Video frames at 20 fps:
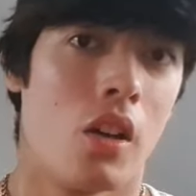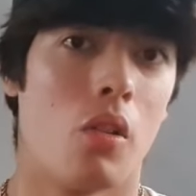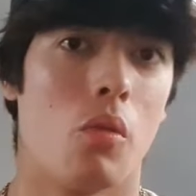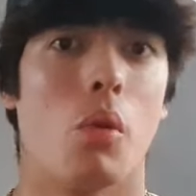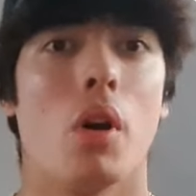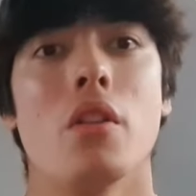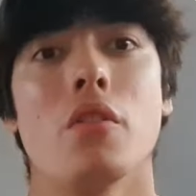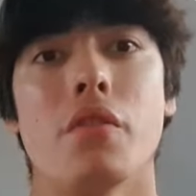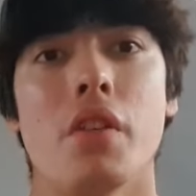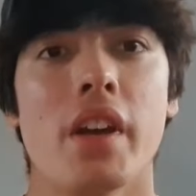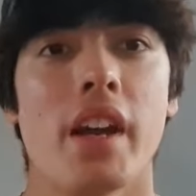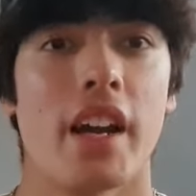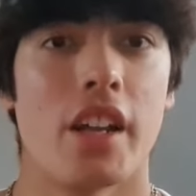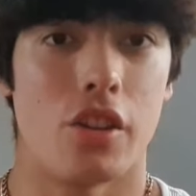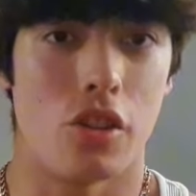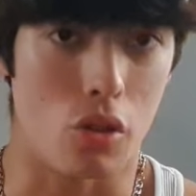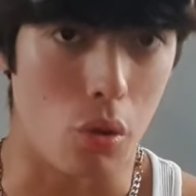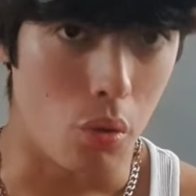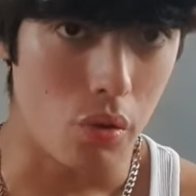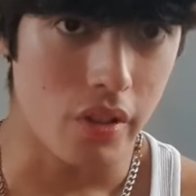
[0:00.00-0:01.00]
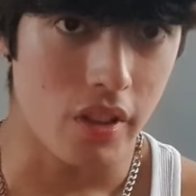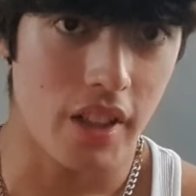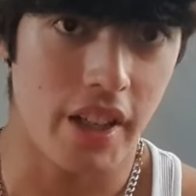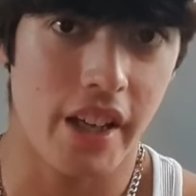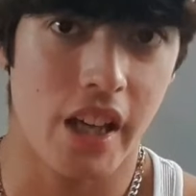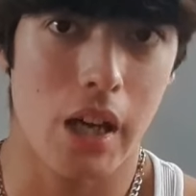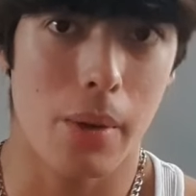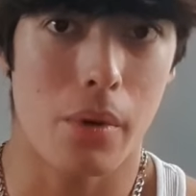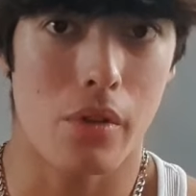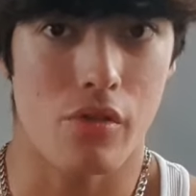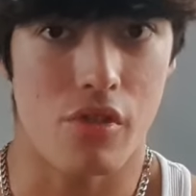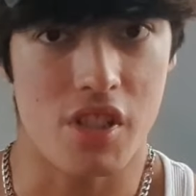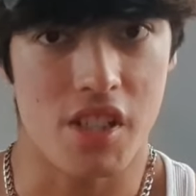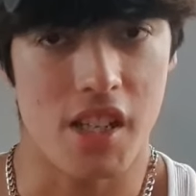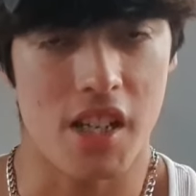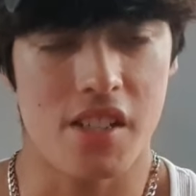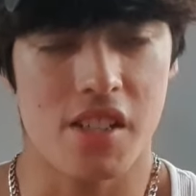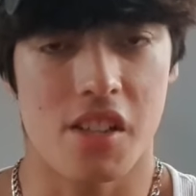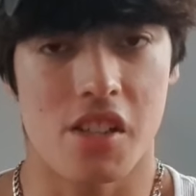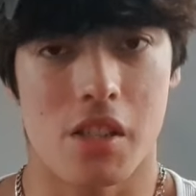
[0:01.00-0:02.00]
One thing I don't like about
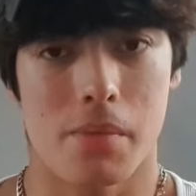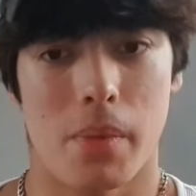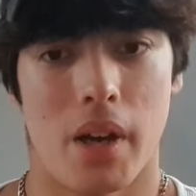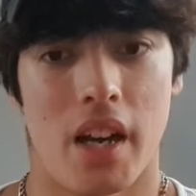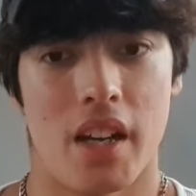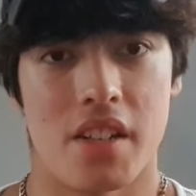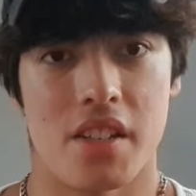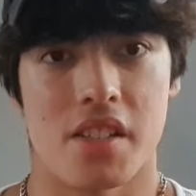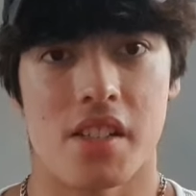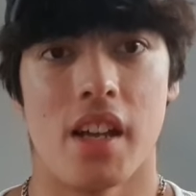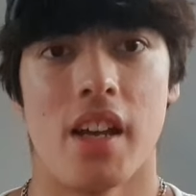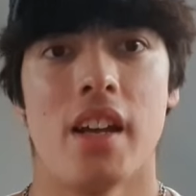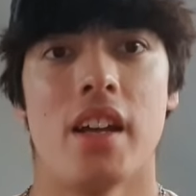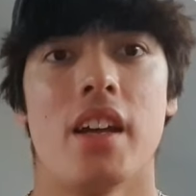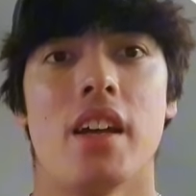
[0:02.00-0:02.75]
resistance bands